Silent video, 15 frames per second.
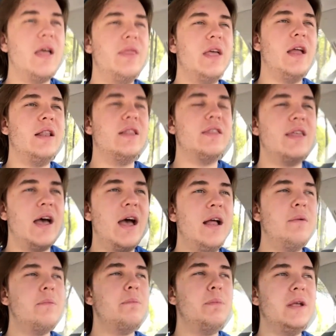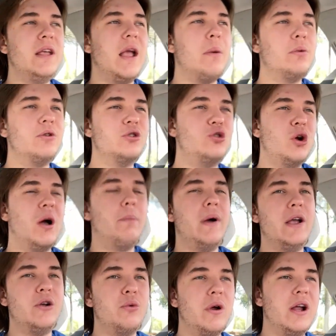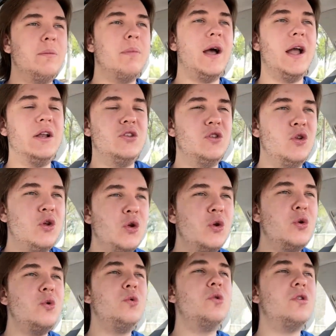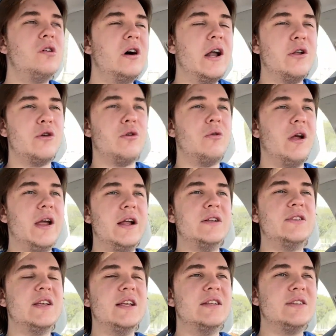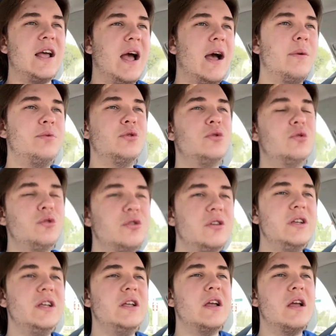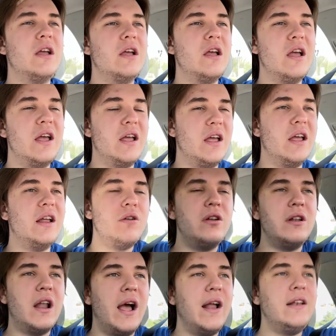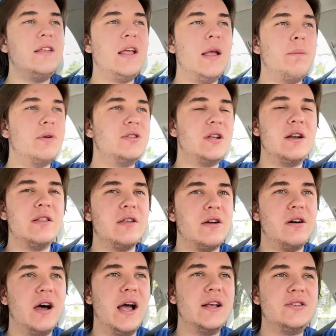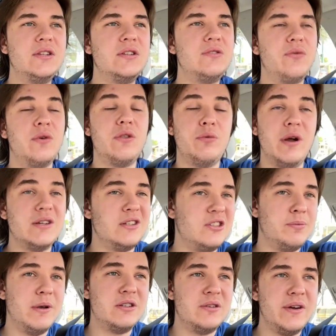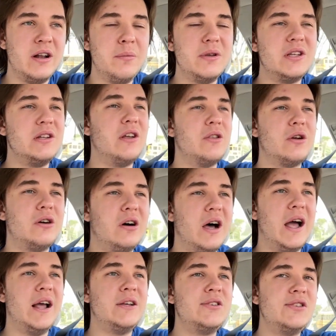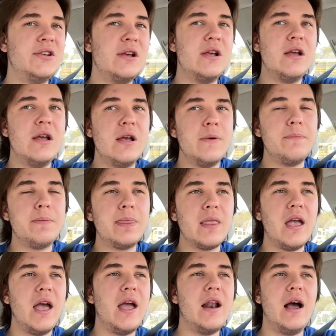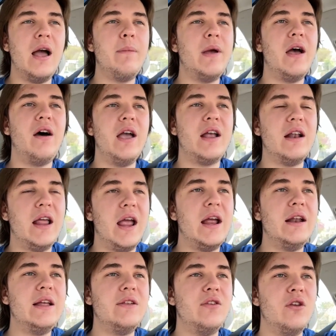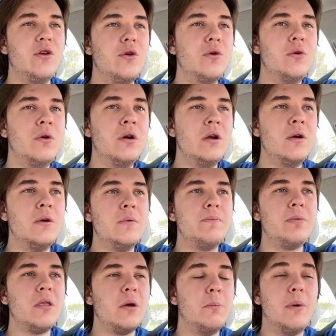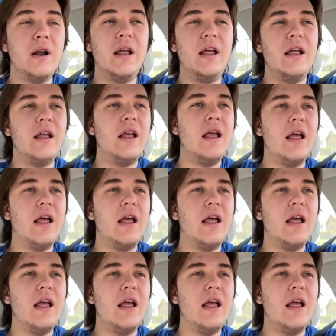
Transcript: And then that being able to drop my grade by 2 letter grades is absolutely... 98% of the classes for the rest of the semester, if I don't miss another class, and I'm at like an 82, but